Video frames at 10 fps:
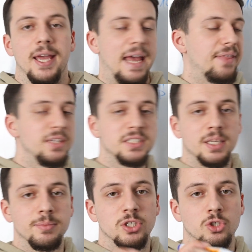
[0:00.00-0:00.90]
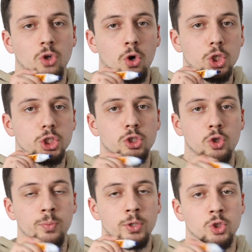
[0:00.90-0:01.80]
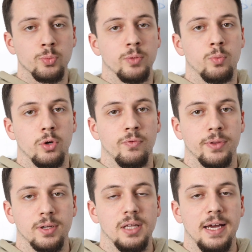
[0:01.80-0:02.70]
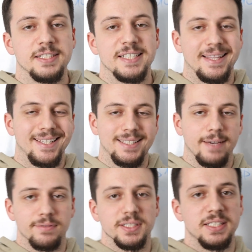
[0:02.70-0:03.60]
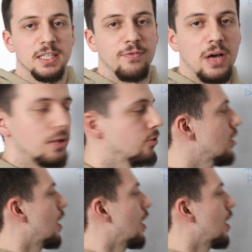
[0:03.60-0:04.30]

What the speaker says: And these images are super important for the clients, and they definitely see the value